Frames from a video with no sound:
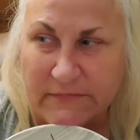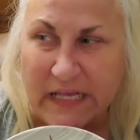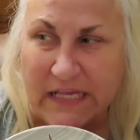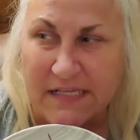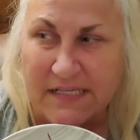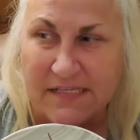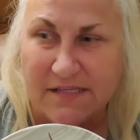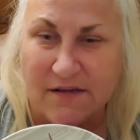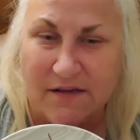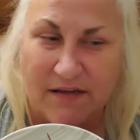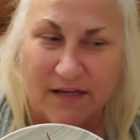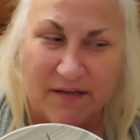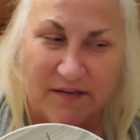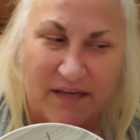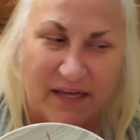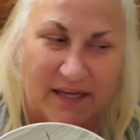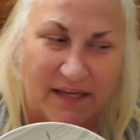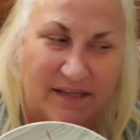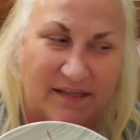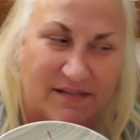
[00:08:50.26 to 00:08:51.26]
So
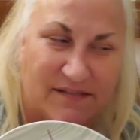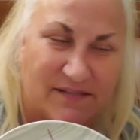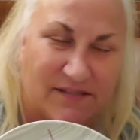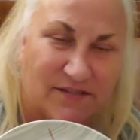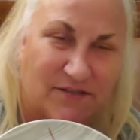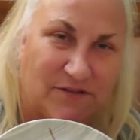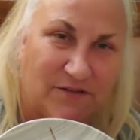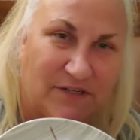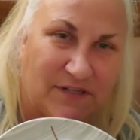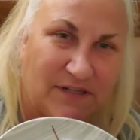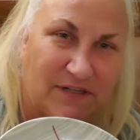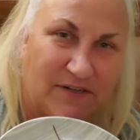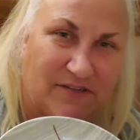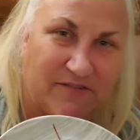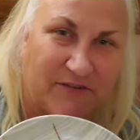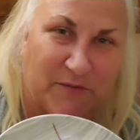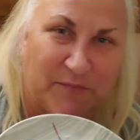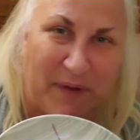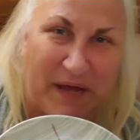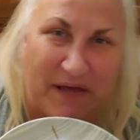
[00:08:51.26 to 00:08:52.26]
I scooted
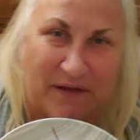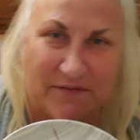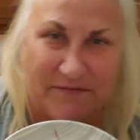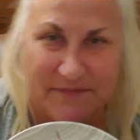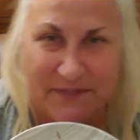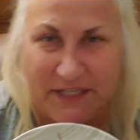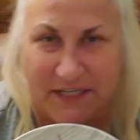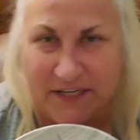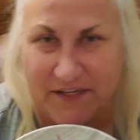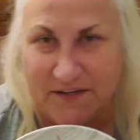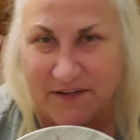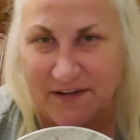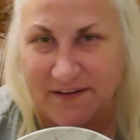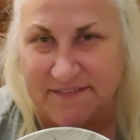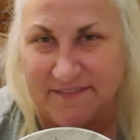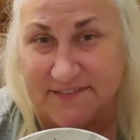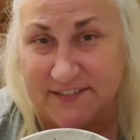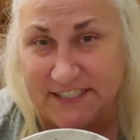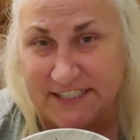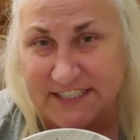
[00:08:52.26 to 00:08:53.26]
over about, you know, a
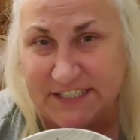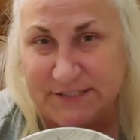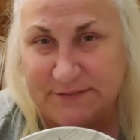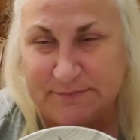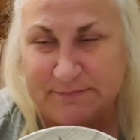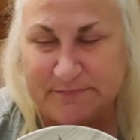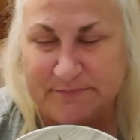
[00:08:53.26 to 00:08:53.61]
foot,